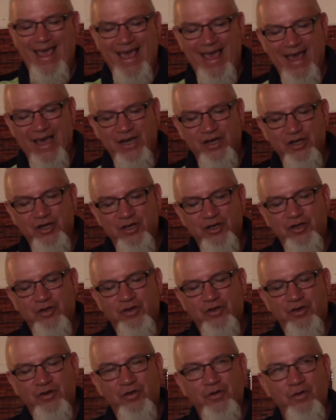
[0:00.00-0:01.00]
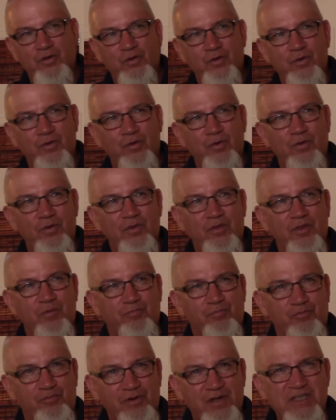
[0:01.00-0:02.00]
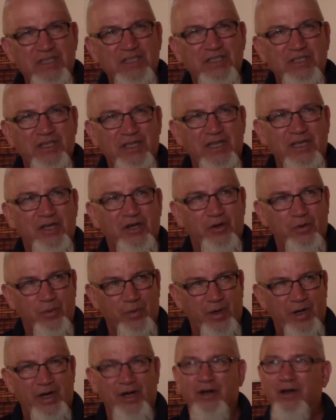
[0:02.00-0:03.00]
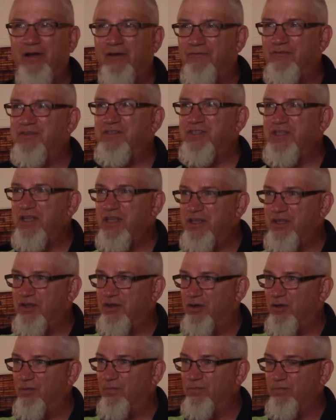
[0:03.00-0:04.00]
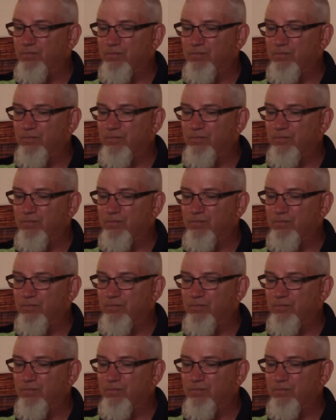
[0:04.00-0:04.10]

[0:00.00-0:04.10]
end to the priestly career of Ezekiel.